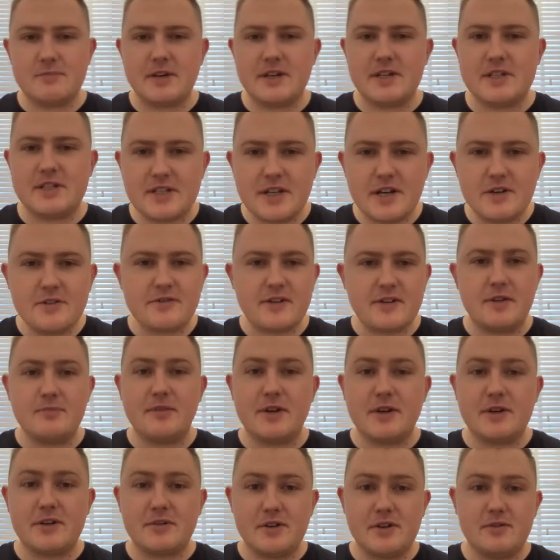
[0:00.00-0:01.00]
myself and
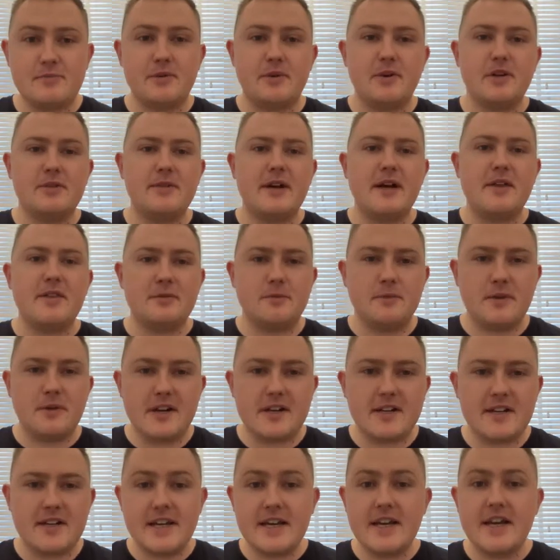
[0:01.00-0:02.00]
my group all about the
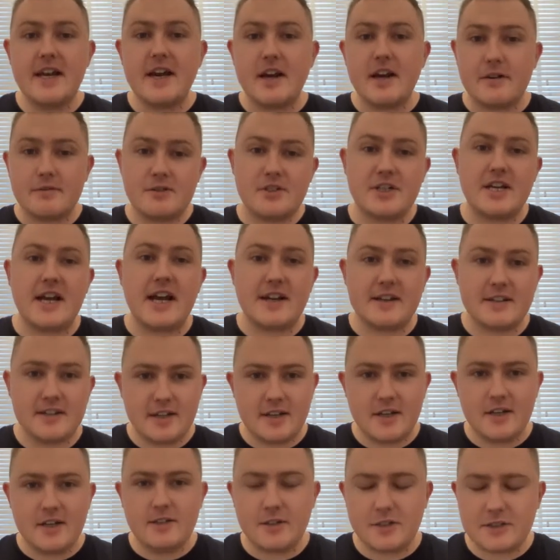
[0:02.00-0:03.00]
work of Jacques
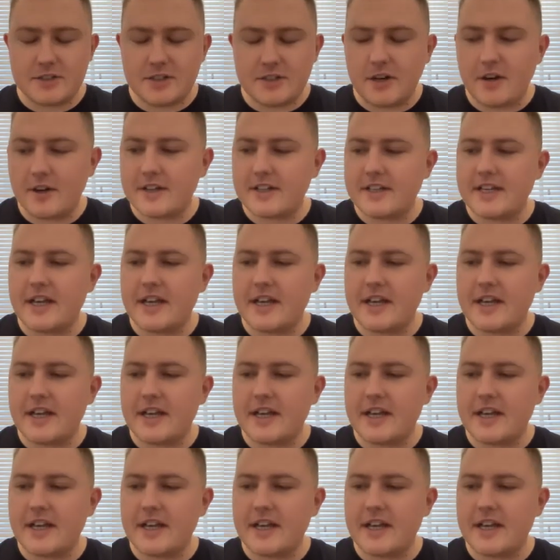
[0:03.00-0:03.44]
LeCoq.